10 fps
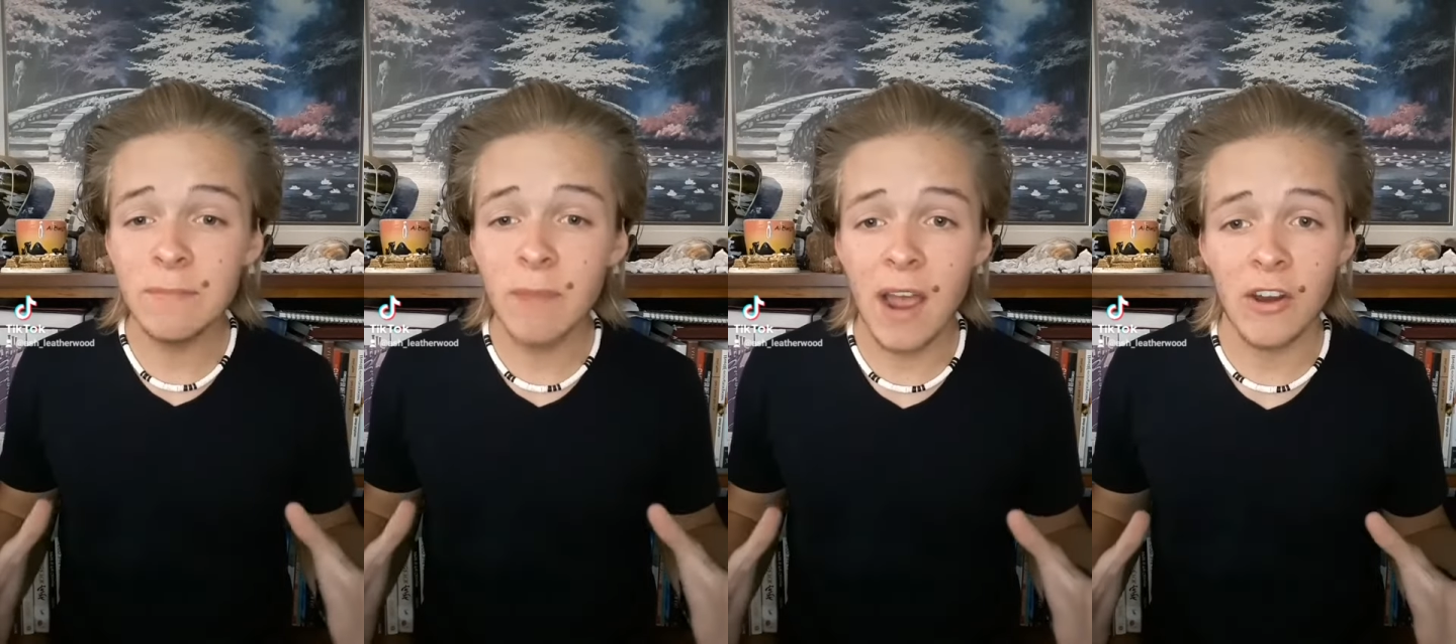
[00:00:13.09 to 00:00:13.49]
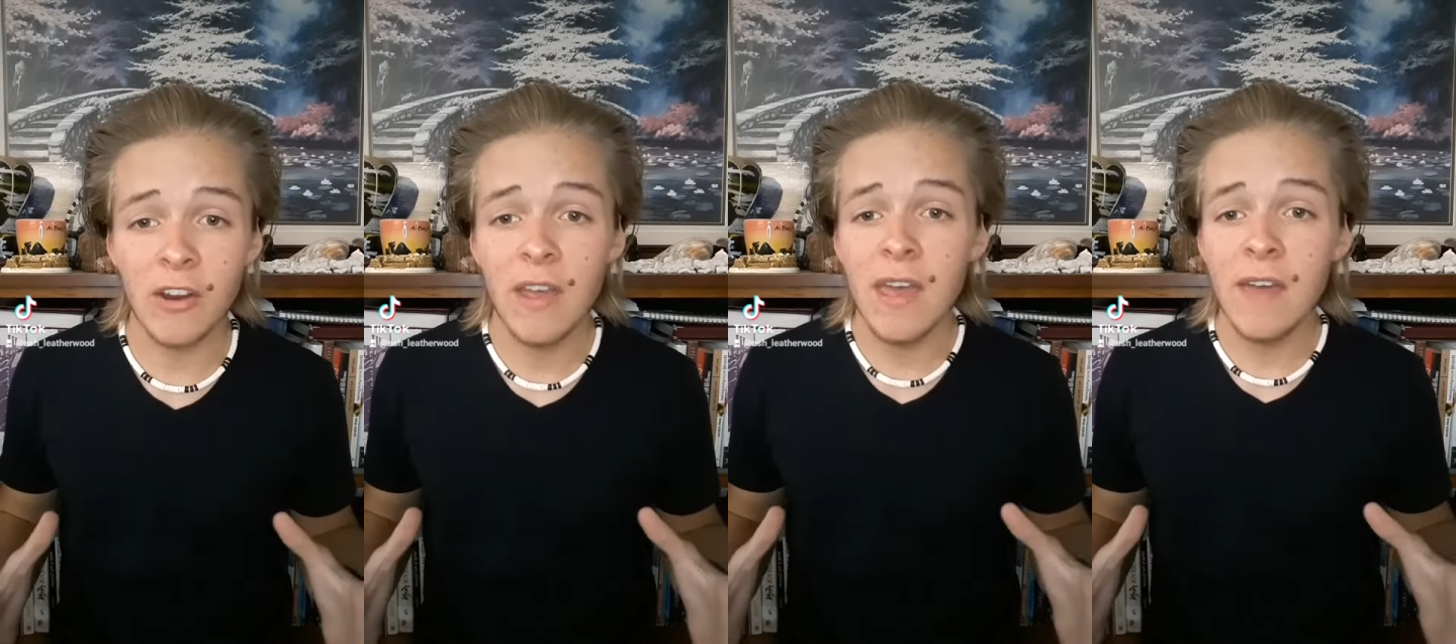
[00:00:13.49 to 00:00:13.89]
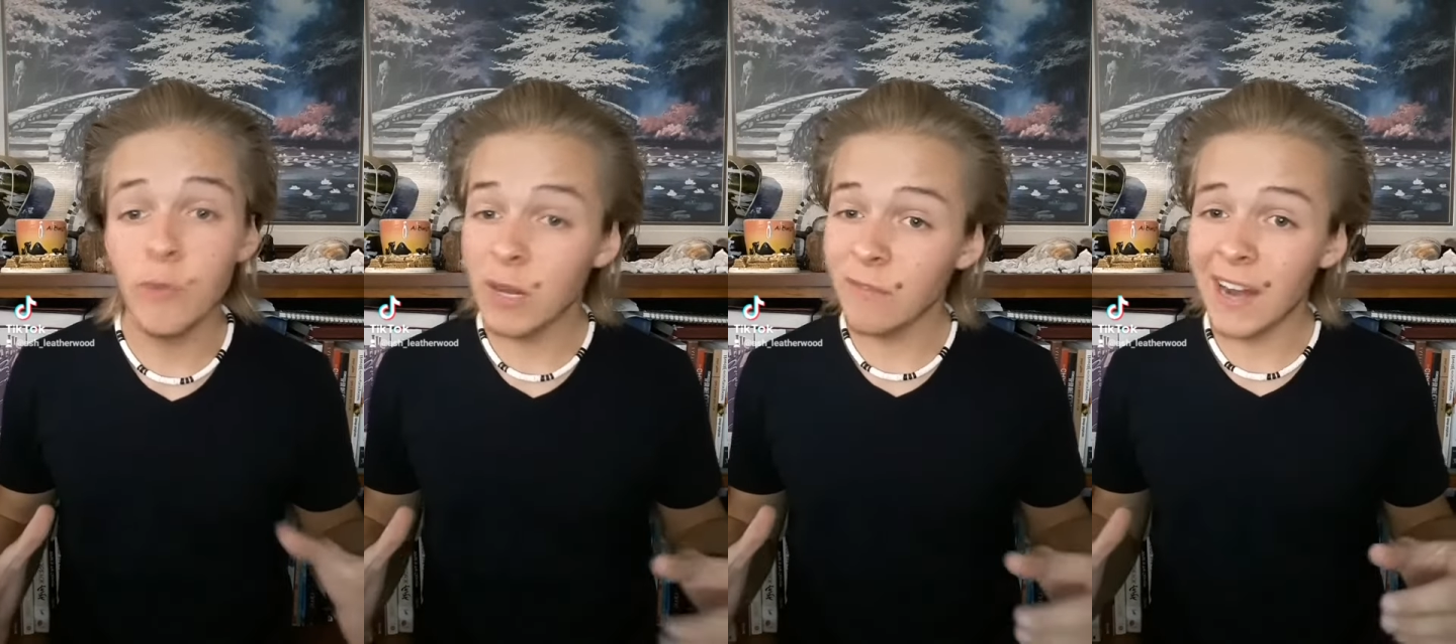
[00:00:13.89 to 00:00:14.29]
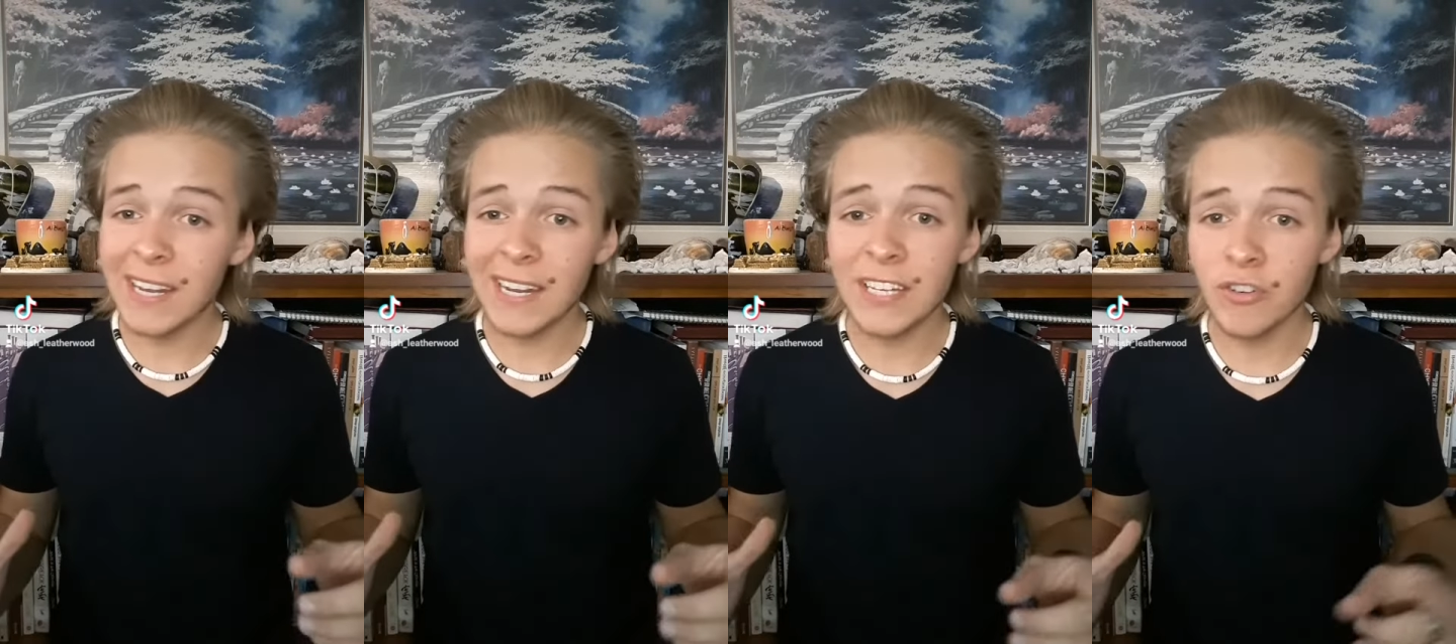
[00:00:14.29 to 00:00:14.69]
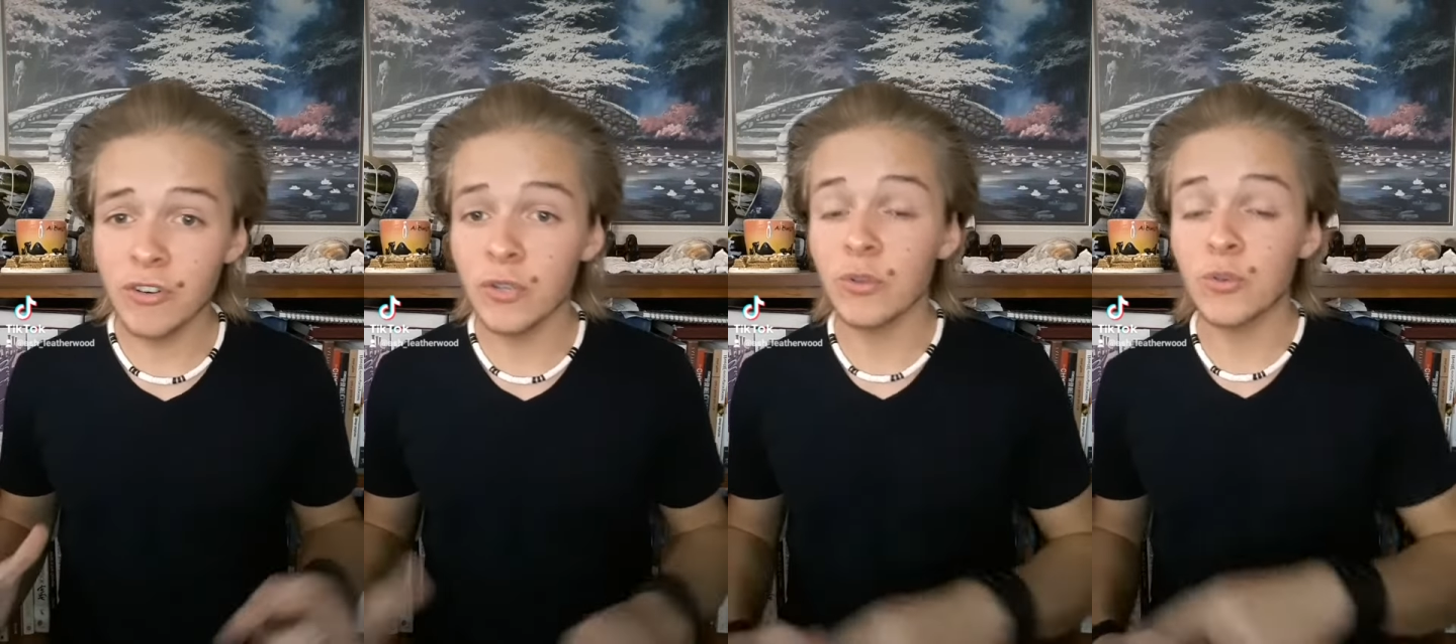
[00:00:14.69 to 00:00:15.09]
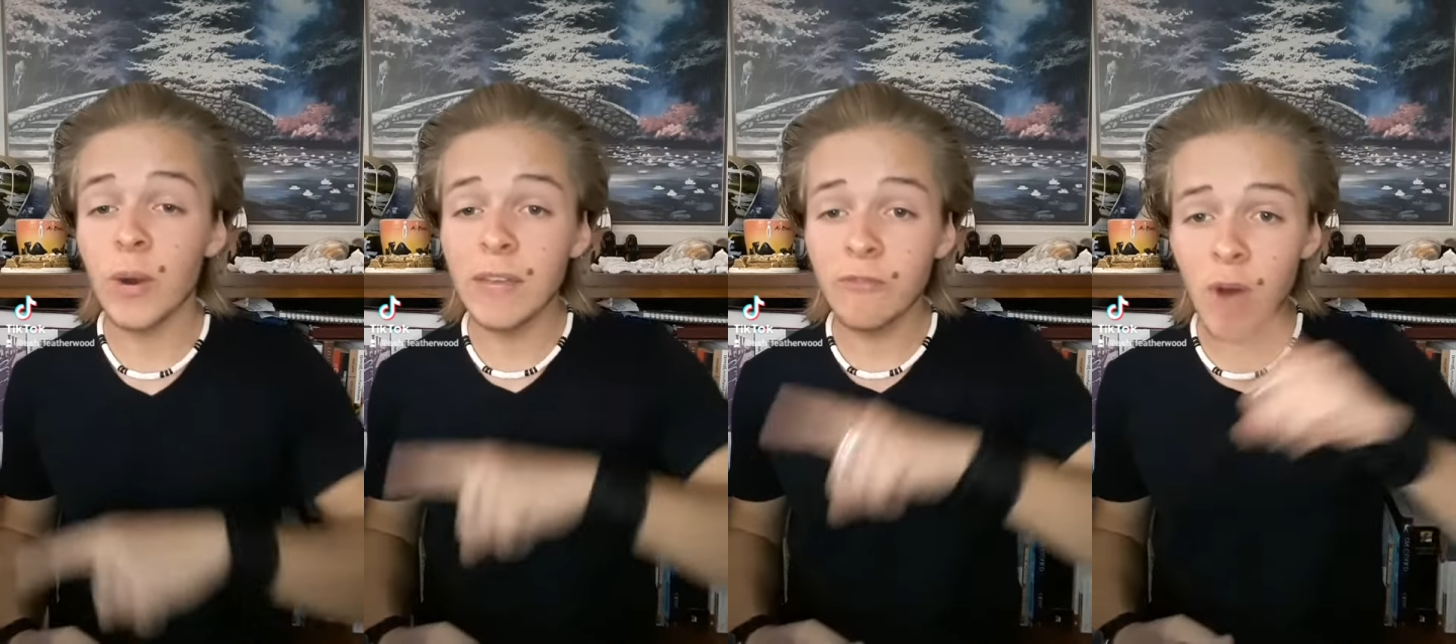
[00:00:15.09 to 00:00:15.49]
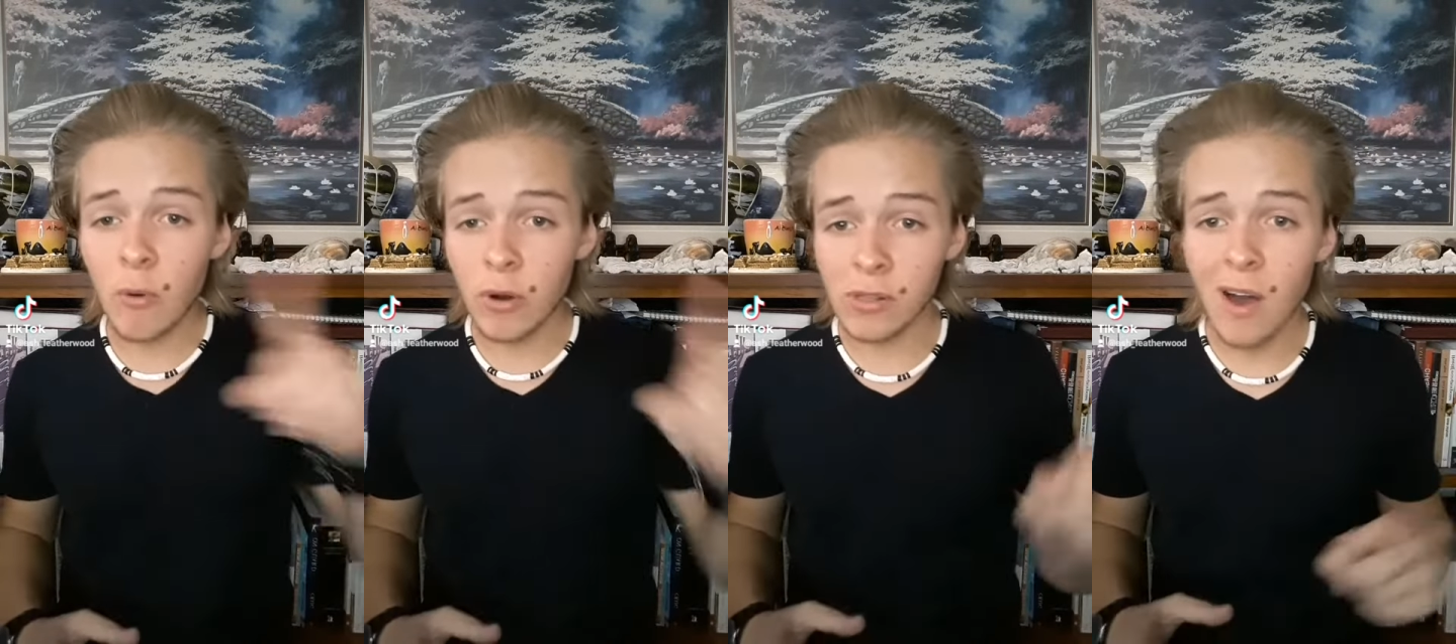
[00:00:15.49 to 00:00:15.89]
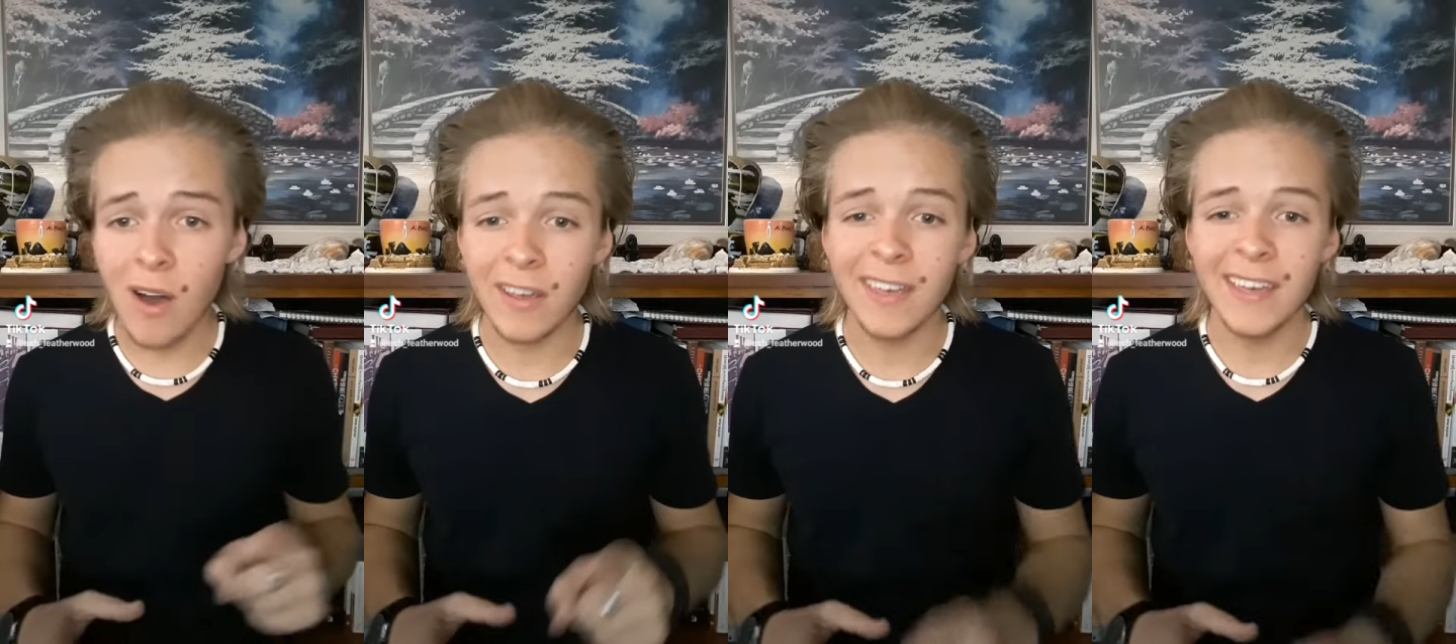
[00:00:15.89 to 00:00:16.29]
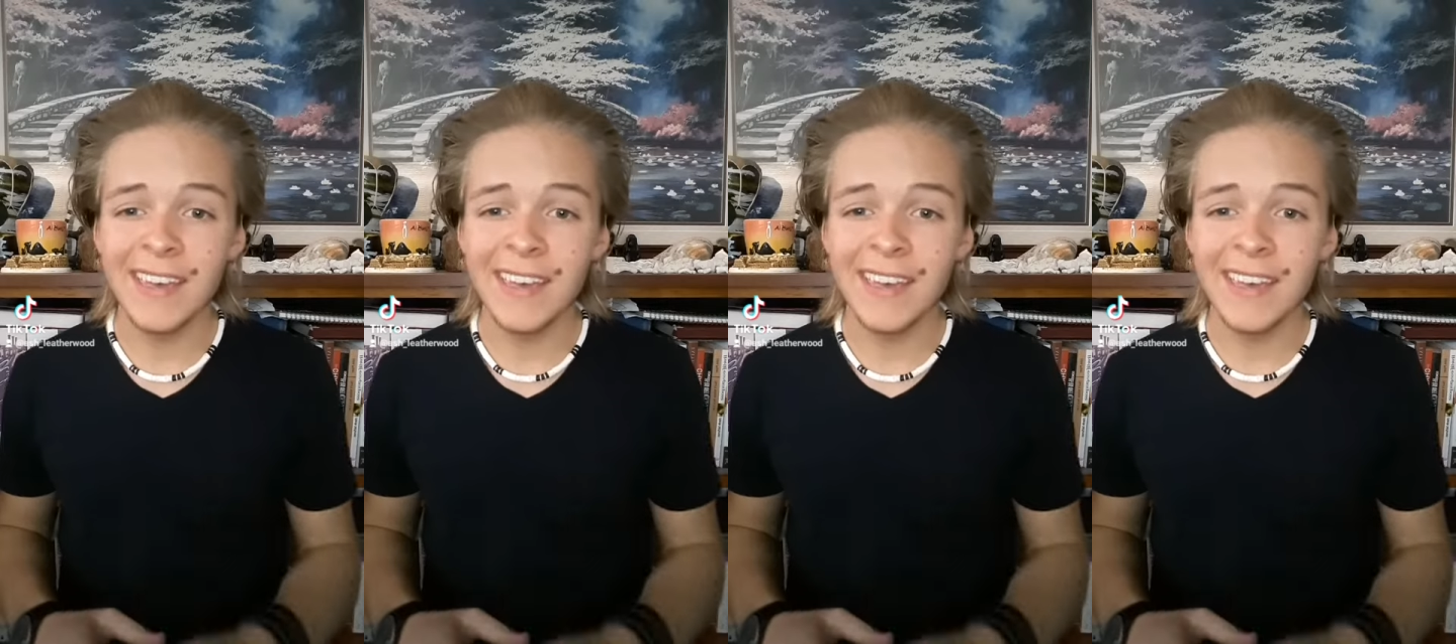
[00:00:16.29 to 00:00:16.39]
Meyer, if we divided history into a 24-hour clock,